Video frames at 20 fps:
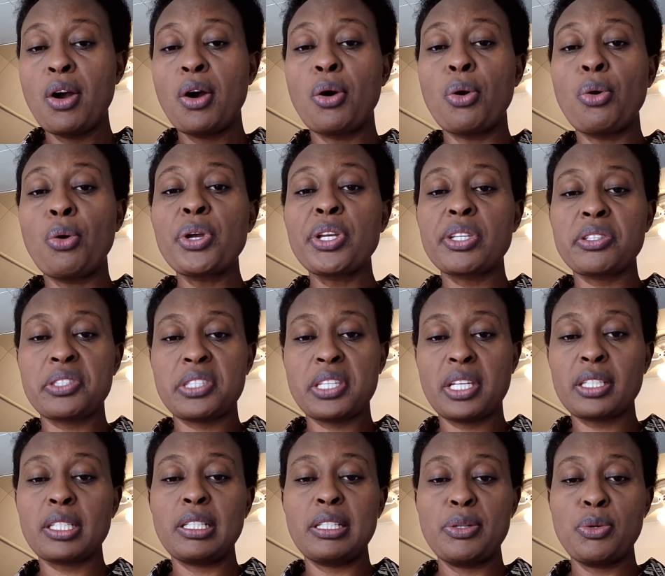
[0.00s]
or
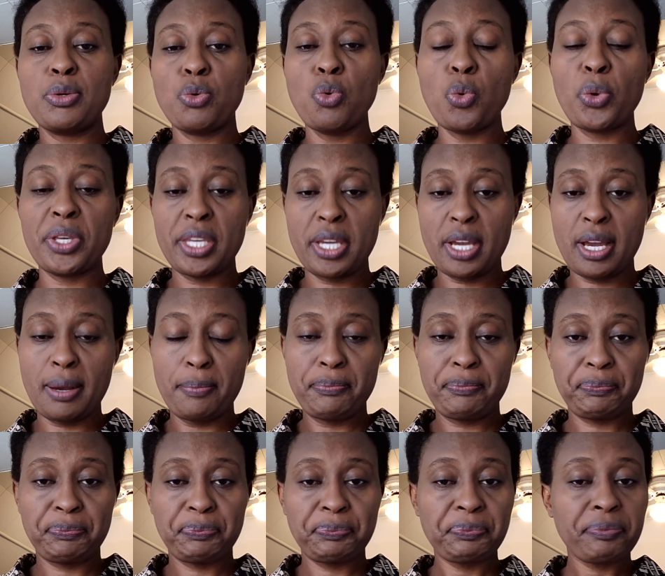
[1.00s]
exactly who we are.
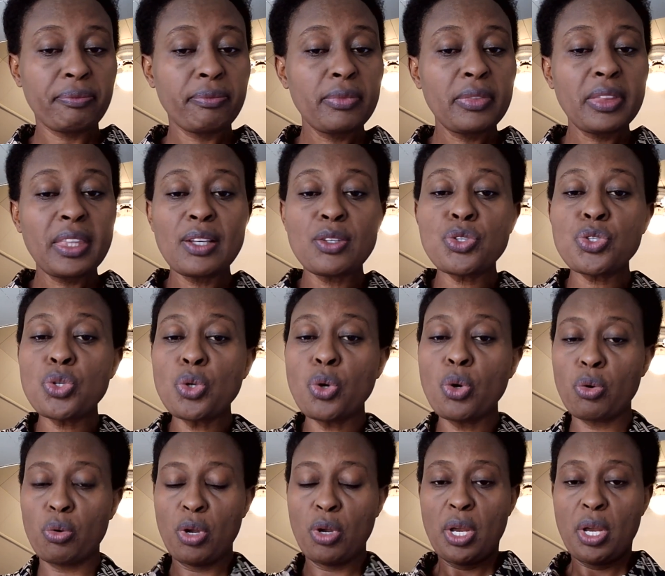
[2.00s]
So,